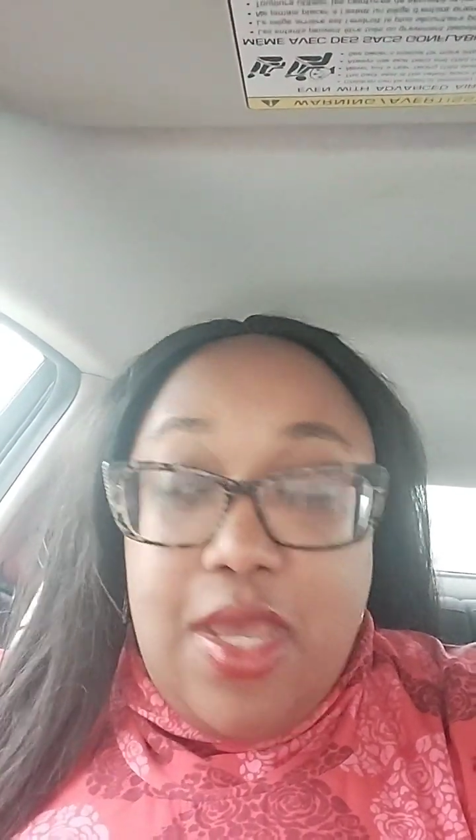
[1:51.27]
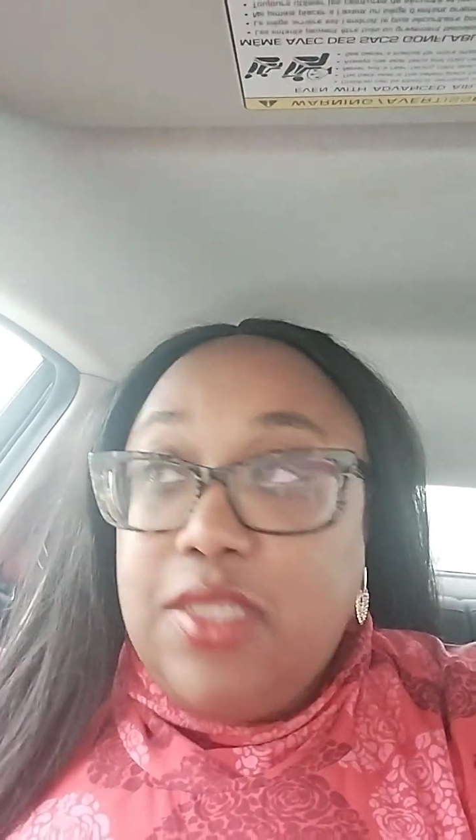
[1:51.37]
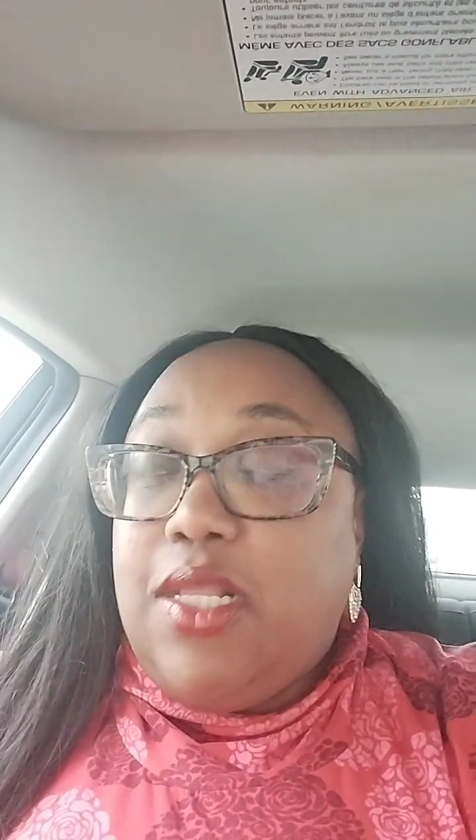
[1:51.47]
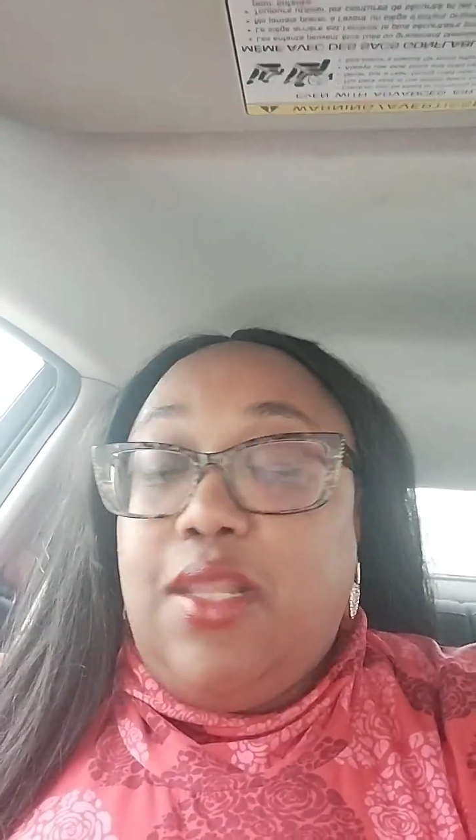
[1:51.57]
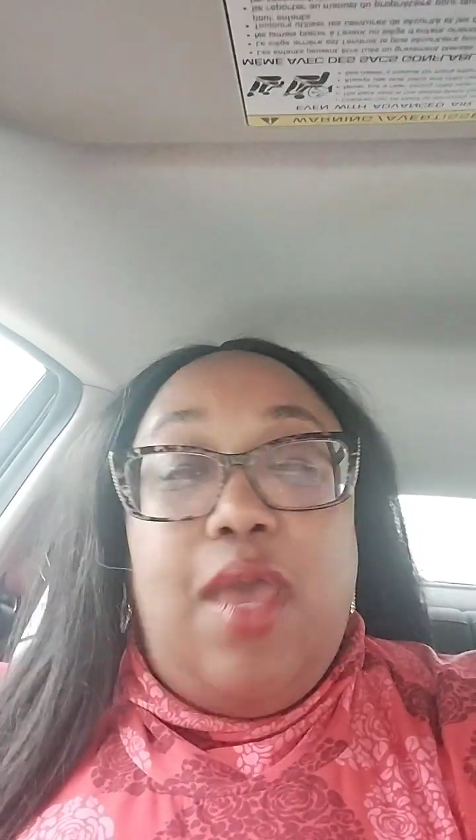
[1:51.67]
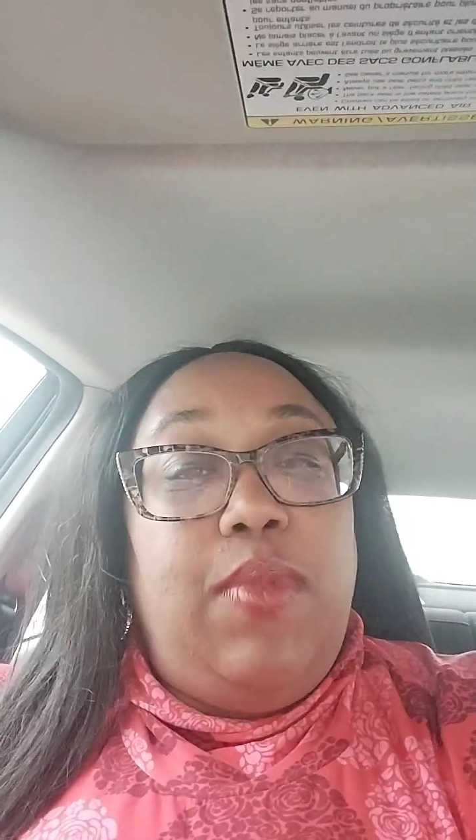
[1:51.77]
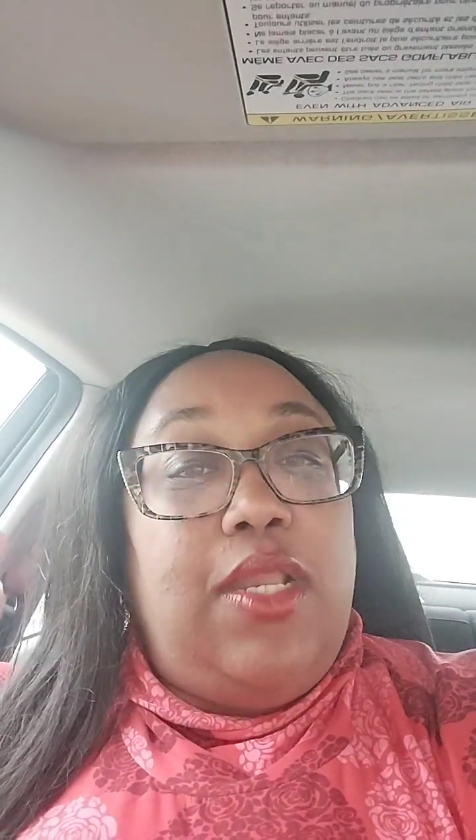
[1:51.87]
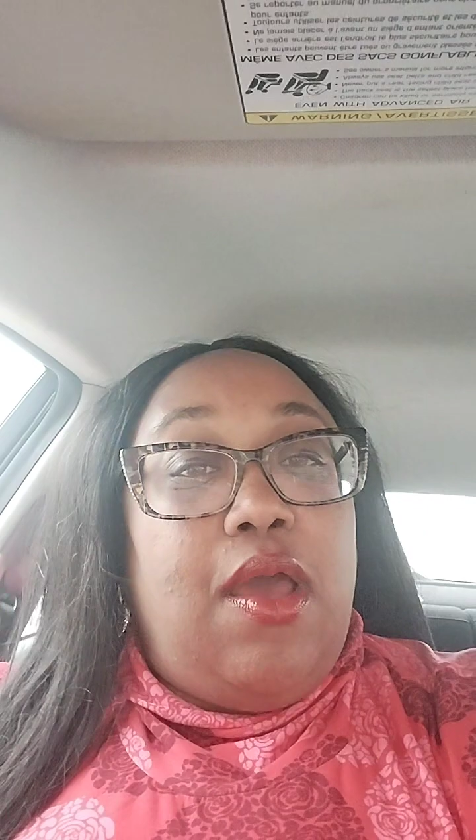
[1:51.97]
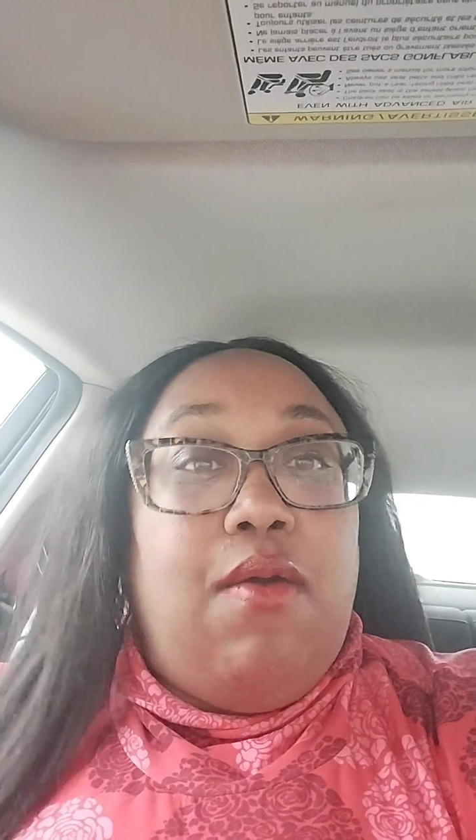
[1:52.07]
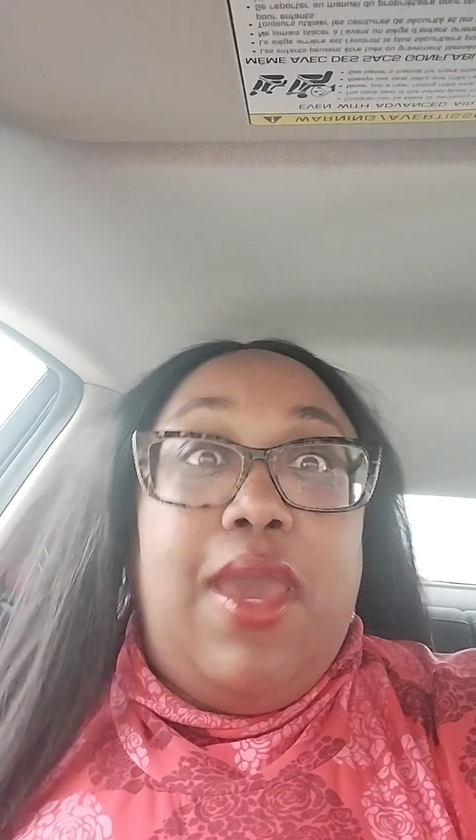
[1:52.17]
to let me
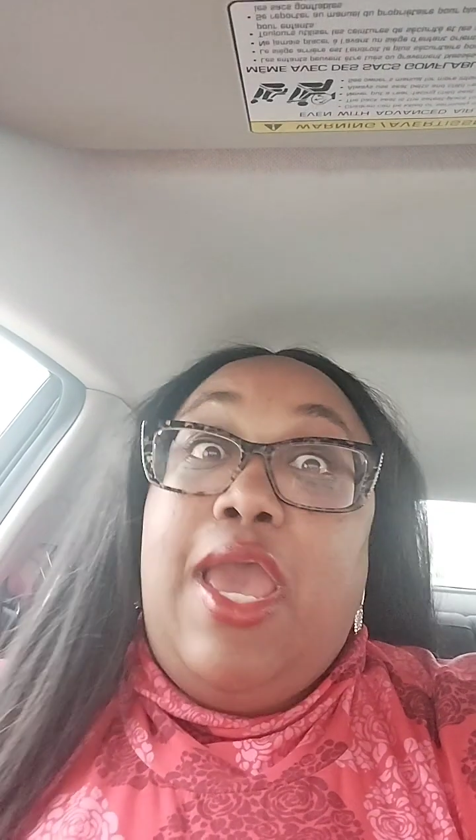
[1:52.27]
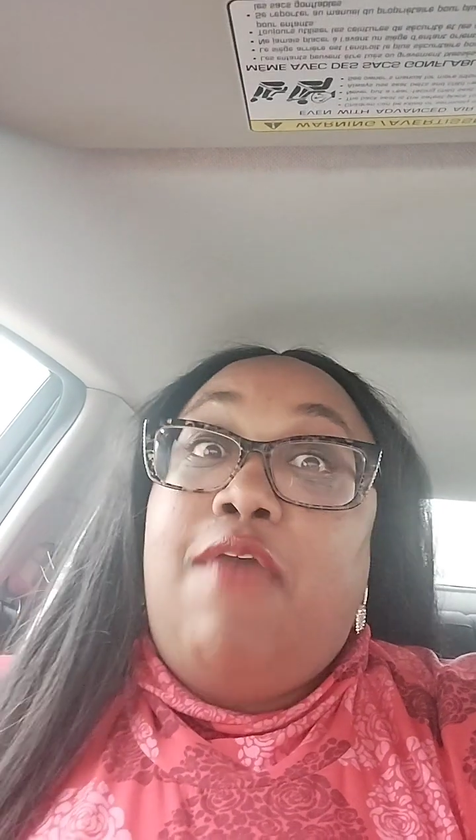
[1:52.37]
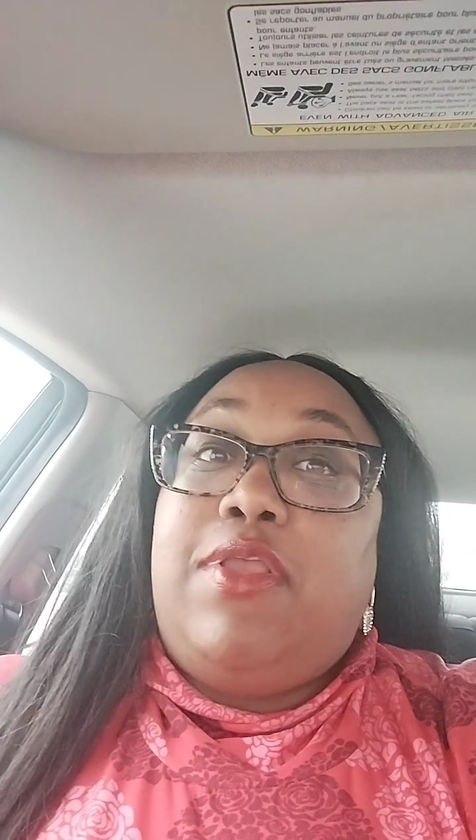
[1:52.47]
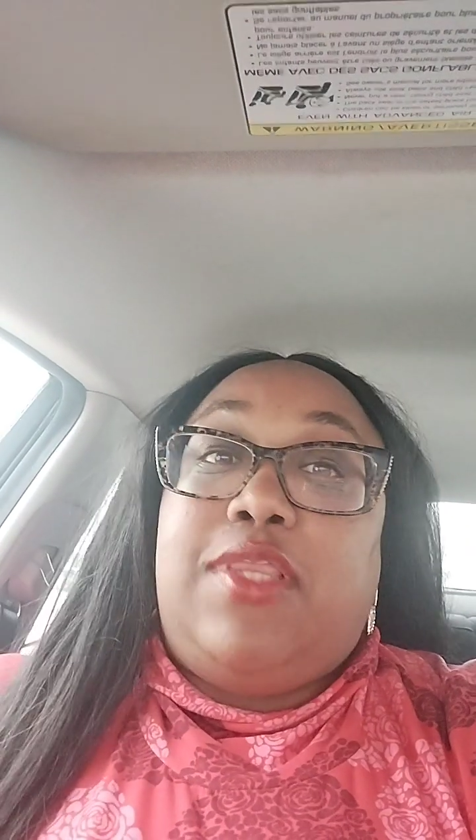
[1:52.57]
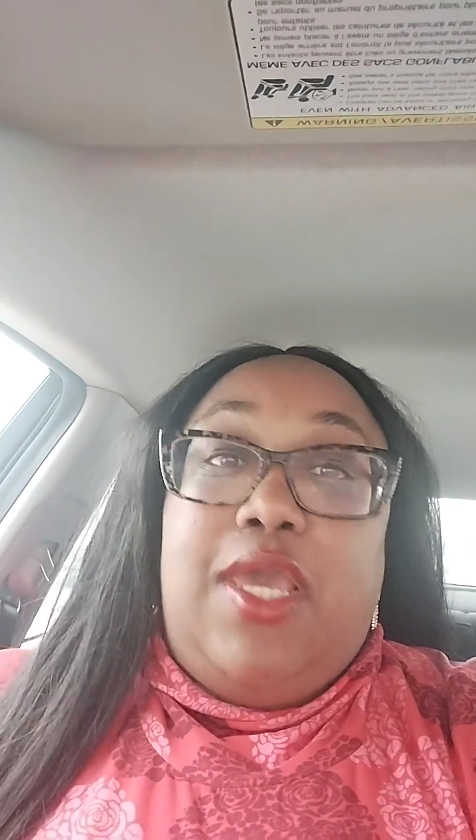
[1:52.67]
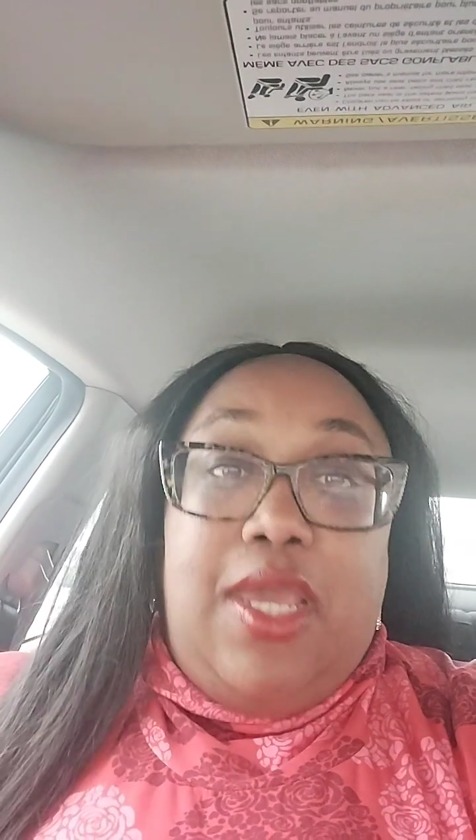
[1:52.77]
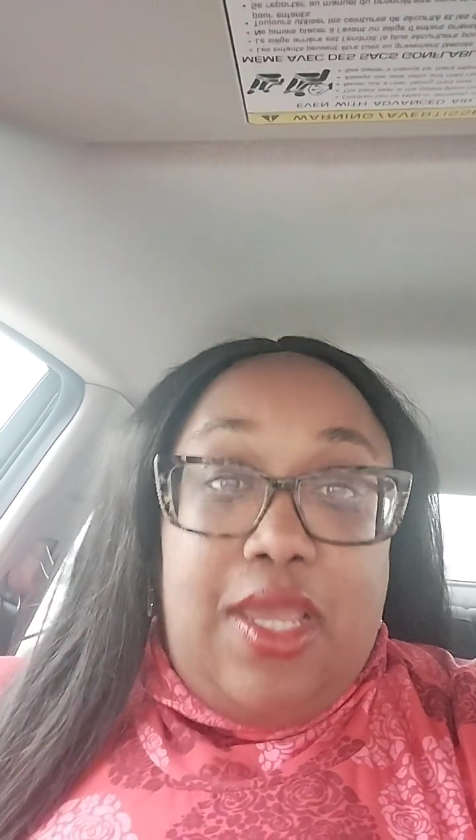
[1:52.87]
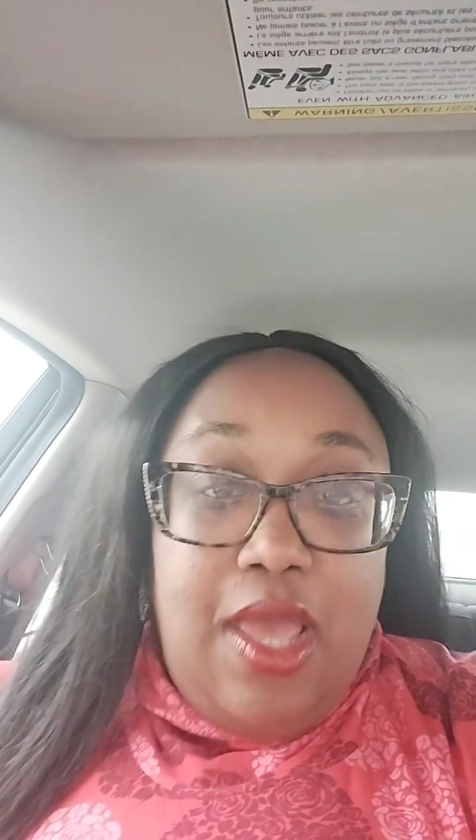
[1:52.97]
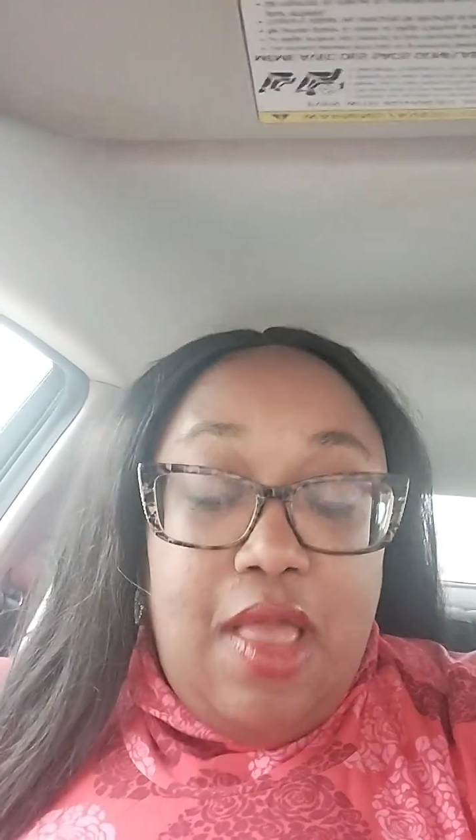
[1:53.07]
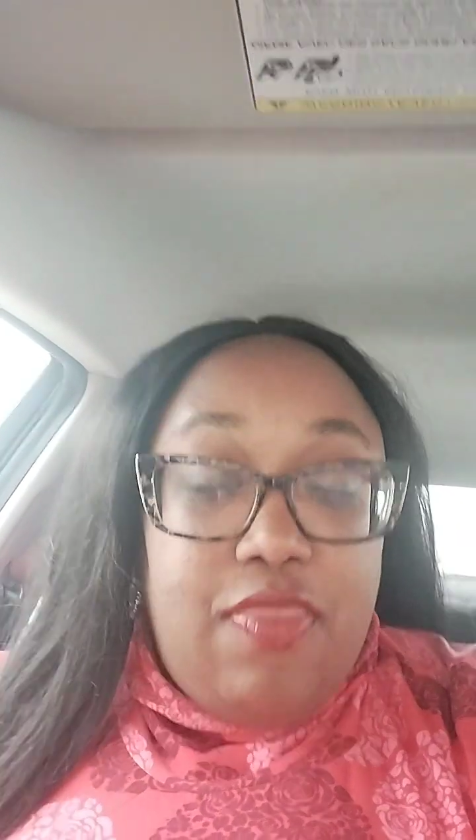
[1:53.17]
know everything